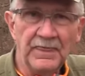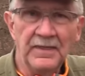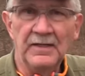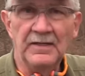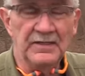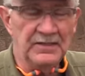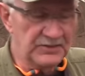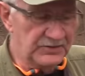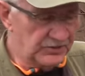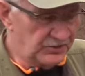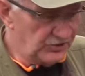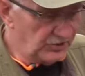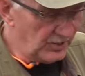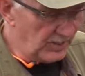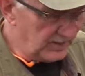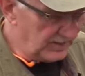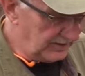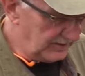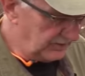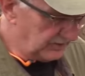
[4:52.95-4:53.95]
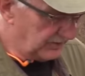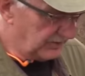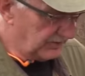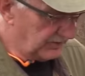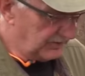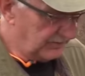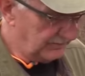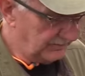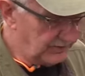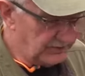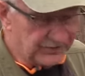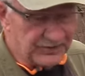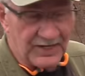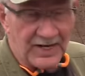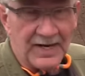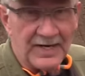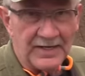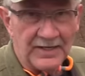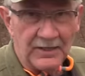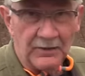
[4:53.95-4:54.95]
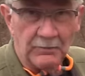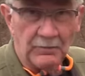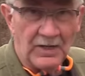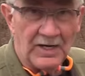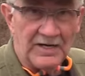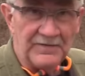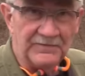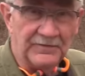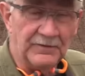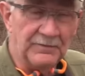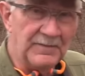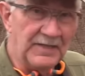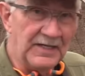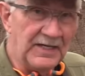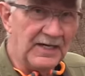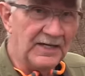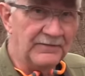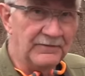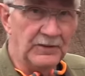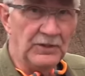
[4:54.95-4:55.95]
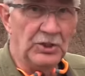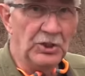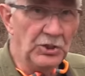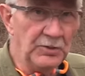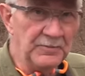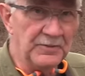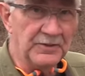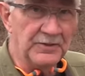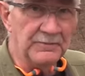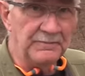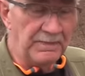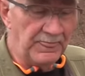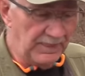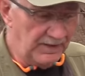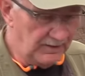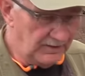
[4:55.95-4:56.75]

is designing a rifle made out of aluminum